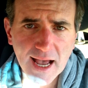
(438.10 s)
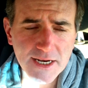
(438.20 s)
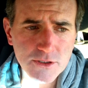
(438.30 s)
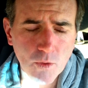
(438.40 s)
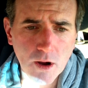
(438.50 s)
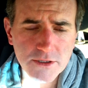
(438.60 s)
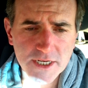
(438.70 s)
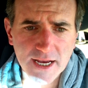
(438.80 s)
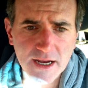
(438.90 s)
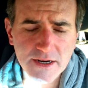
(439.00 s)
I just
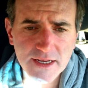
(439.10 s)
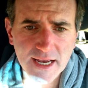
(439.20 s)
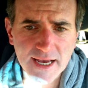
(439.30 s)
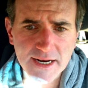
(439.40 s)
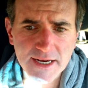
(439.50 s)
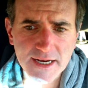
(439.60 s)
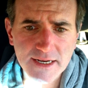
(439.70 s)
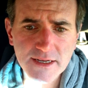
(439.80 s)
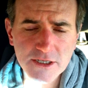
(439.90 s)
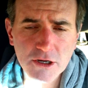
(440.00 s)
waltzed out
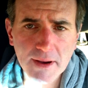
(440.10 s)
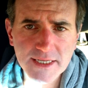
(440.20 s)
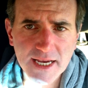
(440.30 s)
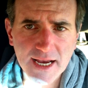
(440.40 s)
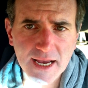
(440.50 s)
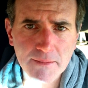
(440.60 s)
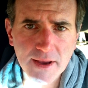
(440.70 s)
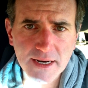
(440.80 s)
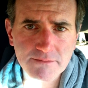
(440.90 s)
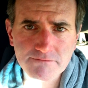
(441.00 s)
and took my time
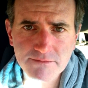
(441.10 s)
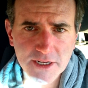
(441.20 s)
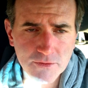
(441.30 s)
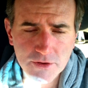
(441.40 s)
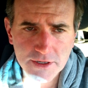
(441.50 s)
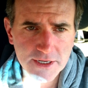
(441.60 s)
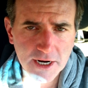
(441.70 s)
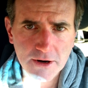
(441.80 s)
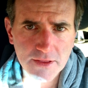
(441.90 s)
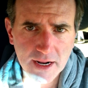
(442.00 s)
and didn't really
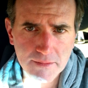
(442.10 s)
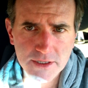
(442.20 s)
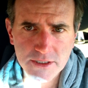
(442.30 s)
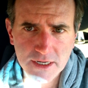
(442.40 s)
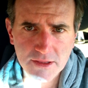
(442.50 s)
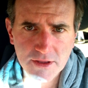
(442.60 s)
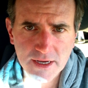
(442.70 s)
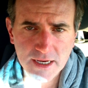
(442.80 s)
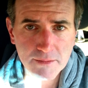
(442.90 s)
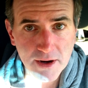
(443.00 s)
care that I missed
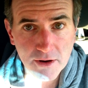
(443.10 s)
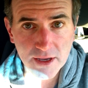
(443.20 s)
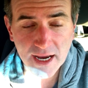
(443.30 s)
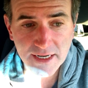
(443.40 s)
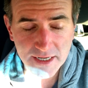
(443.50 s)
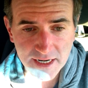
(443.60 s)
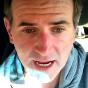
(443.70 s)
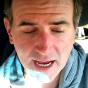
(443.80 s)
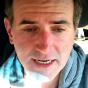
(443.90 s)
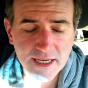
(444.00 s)
anything, and apparently I did
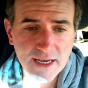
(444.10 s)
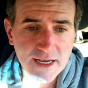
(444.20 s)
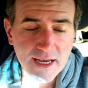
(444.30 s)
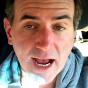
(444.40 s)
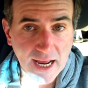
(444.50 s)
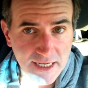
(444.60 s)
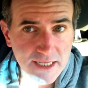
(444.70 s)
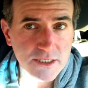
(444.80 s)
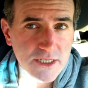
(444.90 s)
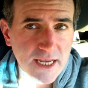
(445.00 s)
not. I
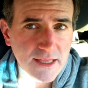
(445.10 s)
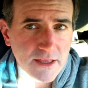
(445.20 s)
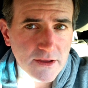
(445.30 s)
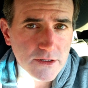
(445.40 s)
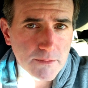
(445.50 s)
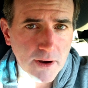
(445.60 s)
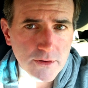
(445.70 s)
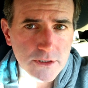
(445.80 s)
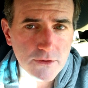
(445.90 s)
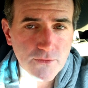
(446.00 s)
did see that there's a
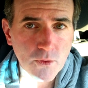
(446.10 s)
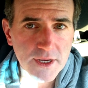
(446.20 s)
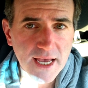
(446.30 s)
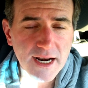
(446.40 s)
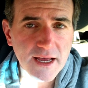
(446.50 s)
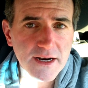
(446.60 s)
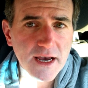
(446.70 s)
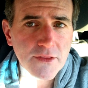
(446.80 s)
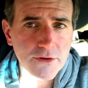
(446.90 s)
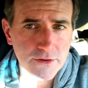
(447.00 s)
poster for yet
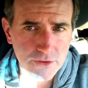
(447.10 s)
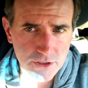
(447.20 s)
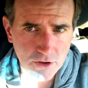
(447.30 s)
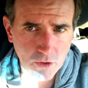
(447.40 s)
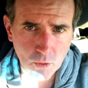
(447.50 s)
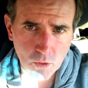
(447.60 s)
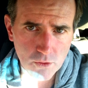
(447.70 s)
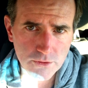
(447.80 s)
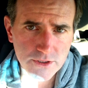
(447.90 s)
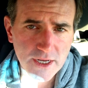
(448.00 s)
another new Star
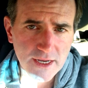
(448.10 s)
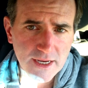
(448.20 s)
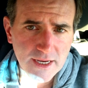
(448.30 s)
Wars.